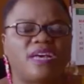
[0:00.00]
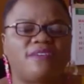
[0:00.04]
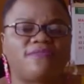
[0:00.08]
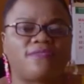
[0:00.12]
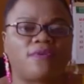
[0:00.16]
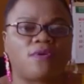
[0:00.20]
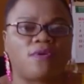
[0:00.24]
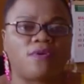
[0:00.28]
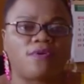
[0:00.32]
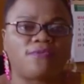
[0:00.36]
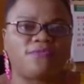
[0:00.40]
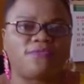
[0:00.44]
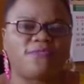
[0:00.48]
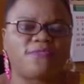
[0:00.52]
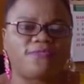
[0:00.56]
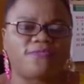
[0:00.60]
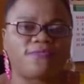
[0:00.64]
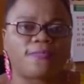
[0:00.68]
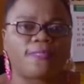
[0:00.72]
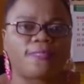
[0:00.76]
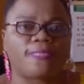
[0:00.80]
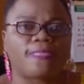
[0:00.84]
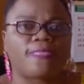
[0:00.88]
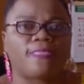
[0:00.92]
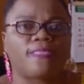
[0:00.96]
cough,
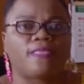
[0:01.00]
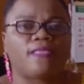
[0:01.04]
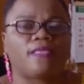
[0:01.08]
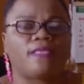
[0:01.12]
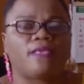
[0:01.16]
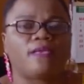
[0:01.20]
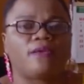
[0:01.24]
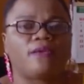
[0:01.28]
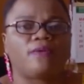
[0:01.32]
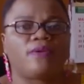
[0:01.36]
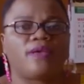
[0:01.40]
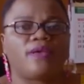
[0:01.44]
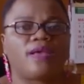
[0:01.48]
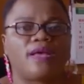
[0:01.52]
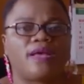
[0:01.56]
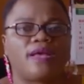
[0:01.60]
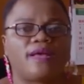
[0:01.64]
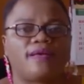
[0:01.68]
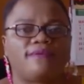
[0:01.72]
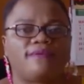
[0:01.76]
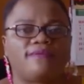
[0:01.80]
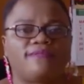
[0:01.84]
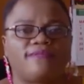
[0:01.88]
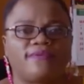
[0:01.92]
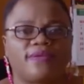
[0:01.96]
we
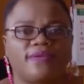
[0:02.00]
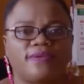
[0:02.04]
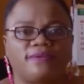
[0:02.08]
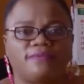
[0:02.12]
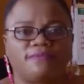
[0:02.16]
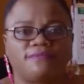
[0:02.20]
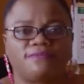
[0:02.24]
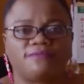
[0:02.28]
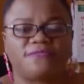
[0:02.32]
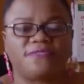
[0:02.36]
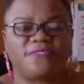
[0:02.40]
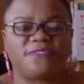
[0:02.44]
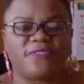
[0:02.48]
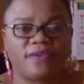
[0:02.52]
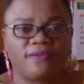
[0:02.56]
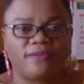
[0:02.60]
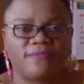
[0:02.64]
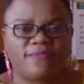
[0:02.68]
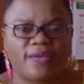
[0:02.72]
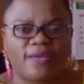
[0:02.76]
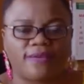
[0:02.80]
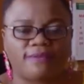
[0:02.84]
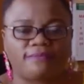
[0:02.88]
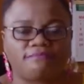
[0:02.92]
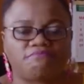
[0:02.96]
have
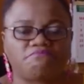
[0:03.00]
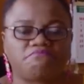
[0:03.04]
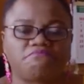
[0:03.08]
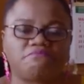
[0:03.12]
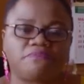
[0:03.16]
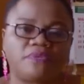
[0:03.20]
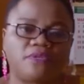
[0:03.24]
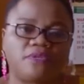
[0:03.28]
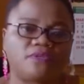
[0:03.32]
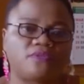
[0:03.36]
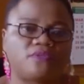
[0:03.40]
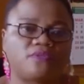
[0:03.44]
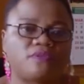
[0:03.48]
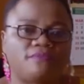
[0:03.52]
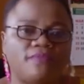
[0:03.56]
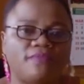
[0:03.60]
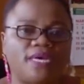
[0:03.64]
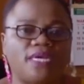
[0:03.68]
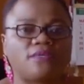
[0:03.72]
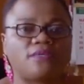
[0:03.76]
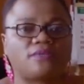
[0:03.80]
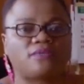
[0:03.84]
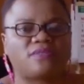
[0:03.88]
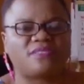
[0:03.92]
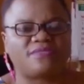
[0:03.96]
fever, plus or
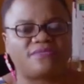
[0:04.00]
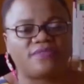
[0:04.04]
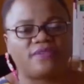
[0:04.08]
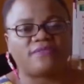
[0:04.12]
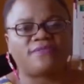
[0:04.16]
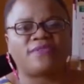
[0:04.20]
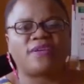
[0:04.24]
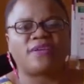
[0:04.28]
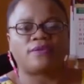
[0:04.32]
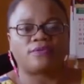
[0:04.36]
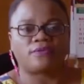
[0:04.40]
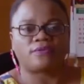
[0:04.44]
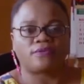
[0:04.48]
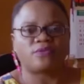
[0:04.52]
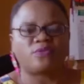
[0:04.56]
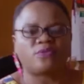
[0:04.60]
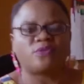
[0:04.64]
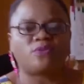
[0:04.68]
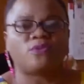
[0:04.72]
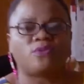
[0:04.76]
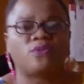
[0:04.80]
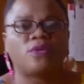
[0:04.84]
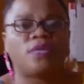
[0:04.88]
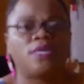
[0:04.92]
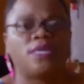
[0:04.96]
minus fever or
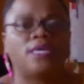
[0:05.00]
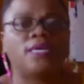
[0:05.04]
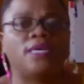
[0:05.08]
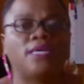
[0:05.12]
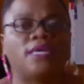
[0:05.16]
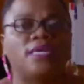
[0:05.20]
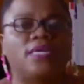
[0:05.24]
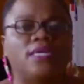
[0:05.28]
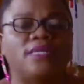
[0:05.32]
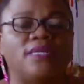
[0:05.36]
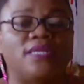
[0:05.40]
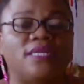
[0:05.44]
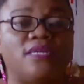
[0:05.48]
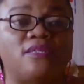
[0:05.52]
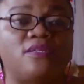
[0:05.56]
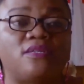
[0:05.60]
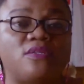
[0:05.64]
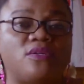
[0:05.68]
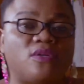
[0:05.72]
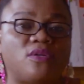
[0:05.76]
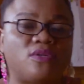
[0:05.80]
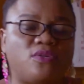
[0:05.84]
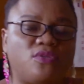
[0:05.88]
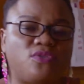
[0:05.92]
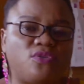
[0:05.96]
so. There's
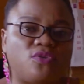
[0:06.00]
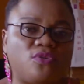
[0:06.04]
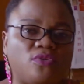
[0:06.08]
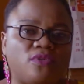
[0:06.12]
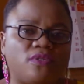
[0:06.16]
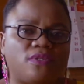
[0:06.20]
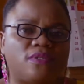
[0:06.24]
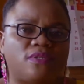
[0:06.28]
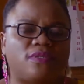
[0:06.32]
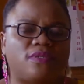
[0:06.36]
sore throat.